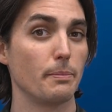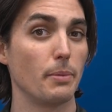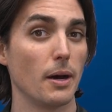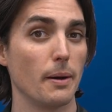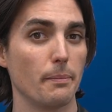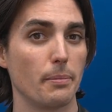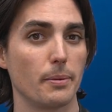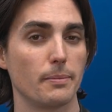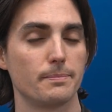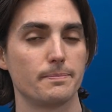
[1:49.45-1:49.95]

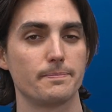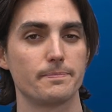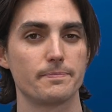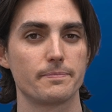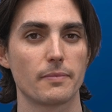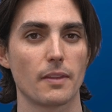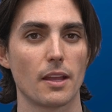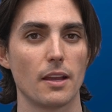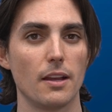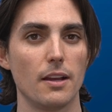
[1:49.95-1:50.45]
pump.
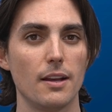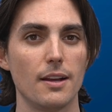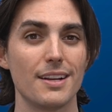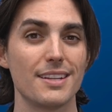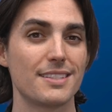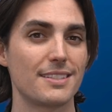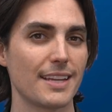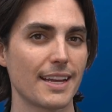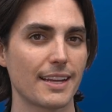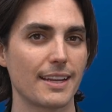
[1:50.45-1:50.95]

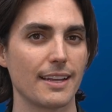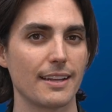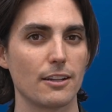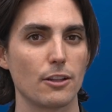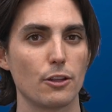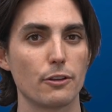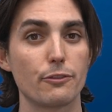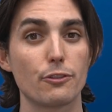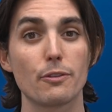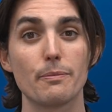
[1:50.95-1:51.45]
Second,
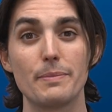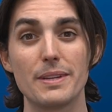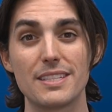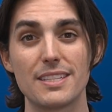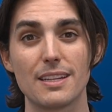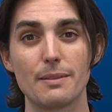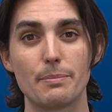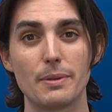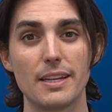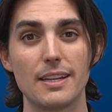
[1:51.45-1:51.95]
look for
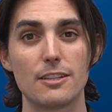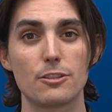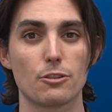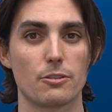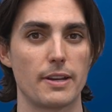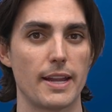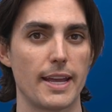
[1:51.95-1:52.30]
missing peaks or